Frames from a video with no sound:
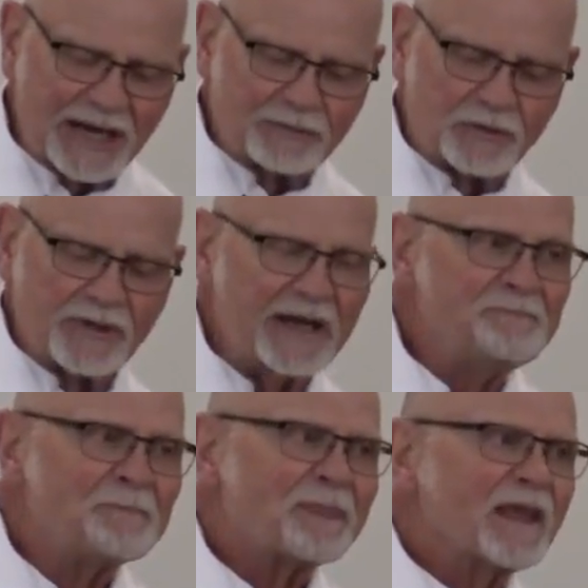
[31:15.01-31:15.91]
chapter
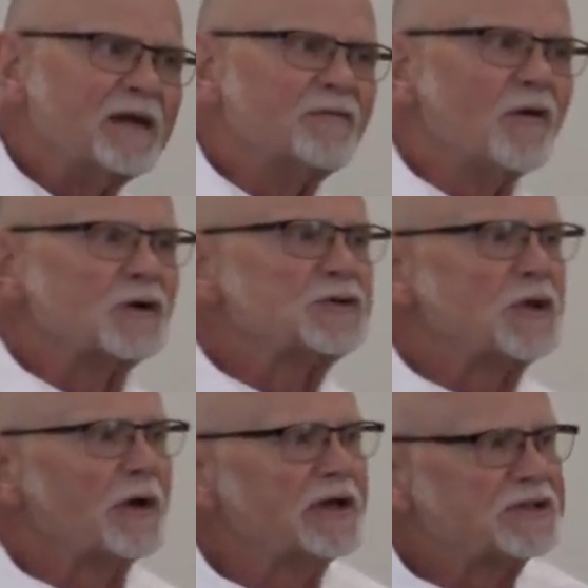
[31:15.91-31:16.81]
8 and verse
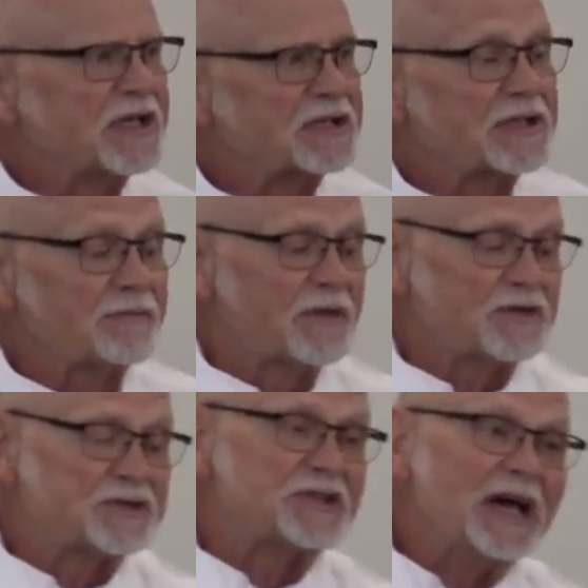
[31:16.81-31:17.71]
36, if the
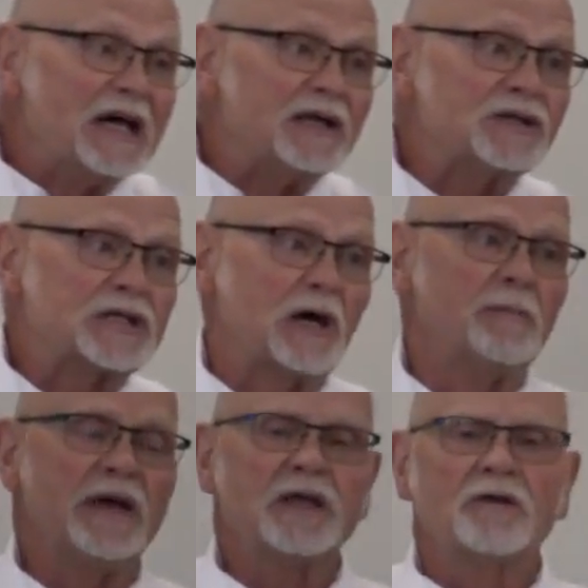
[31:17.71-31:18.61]
Son
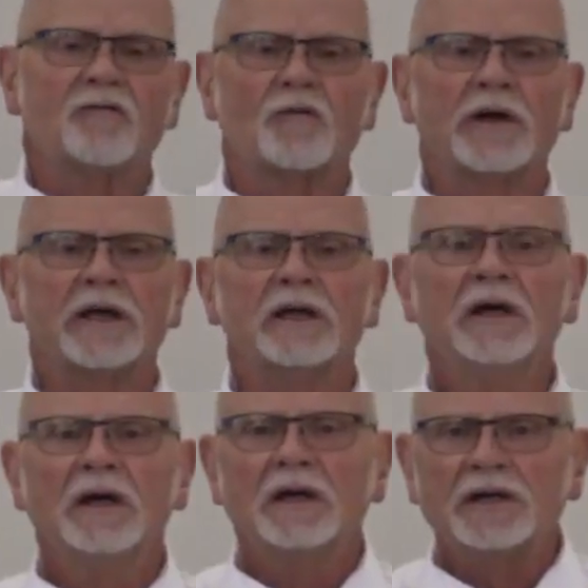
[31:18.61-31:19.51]
shall make you
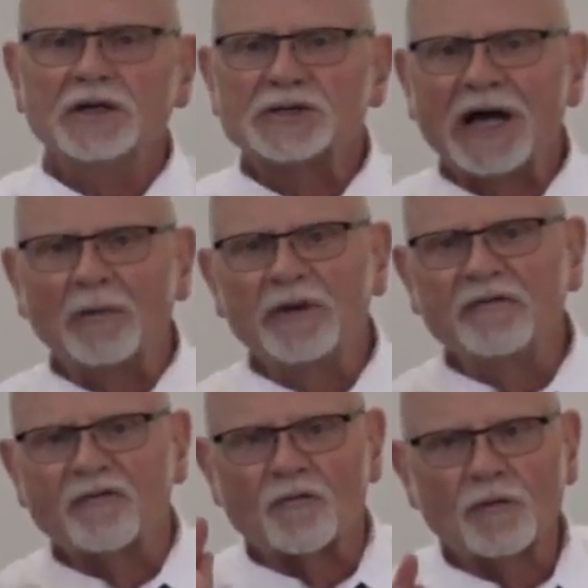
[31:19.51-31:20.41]
free, you shall be
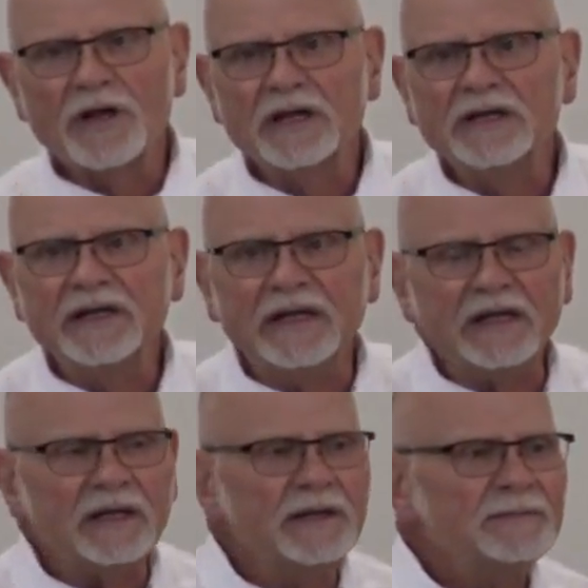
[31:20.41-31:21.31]
free
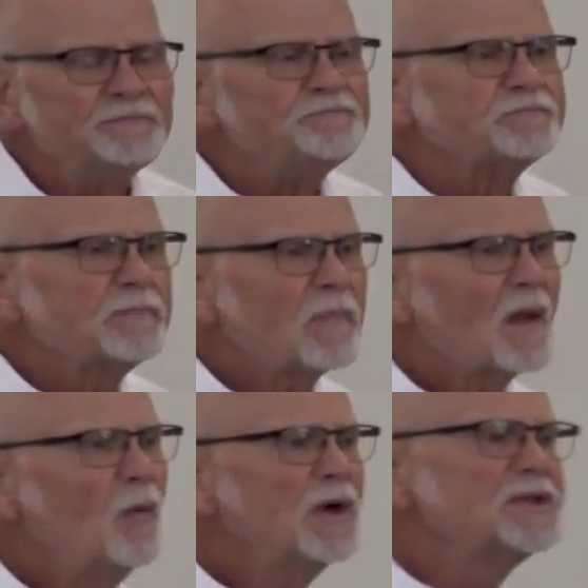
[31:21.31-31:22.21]
indeed.
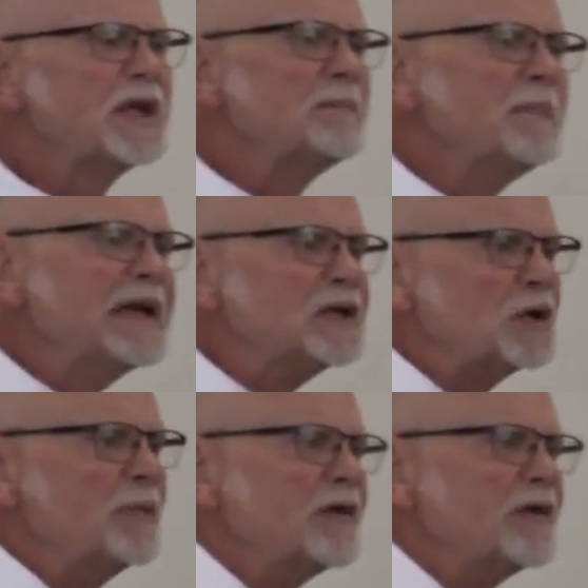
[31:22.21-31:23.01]
What's it mean to